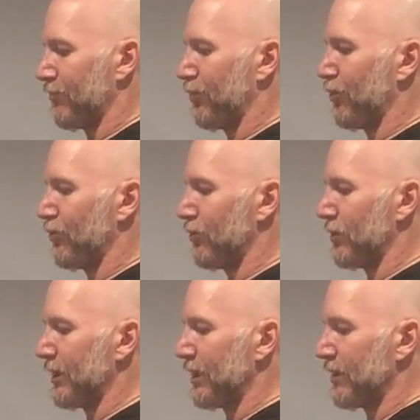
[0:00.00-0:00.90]

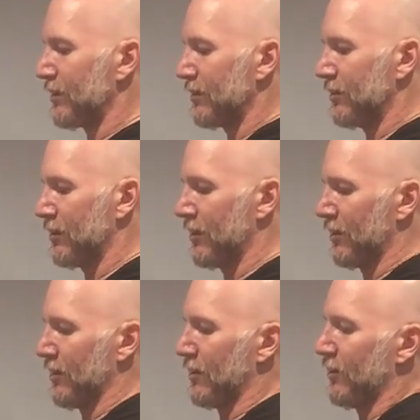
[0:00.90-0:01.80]
pulling
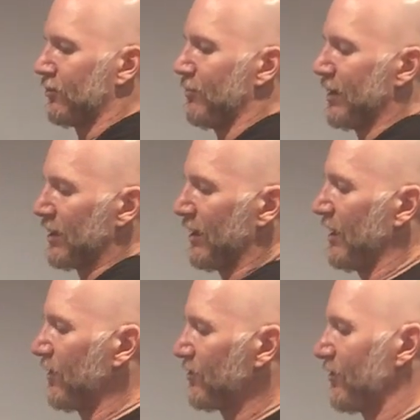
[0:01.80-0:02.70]
to make that
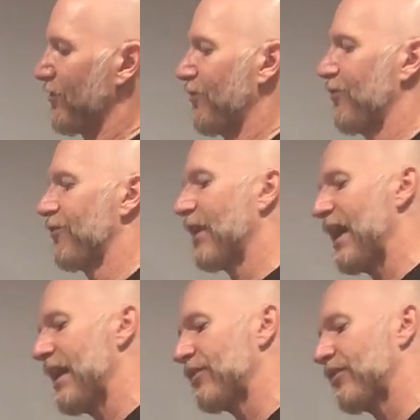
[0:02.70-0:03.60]
nice and
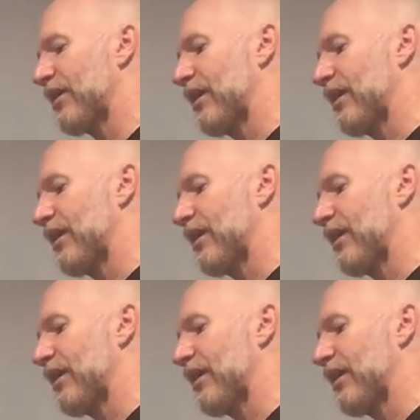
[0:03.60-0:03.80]
flat.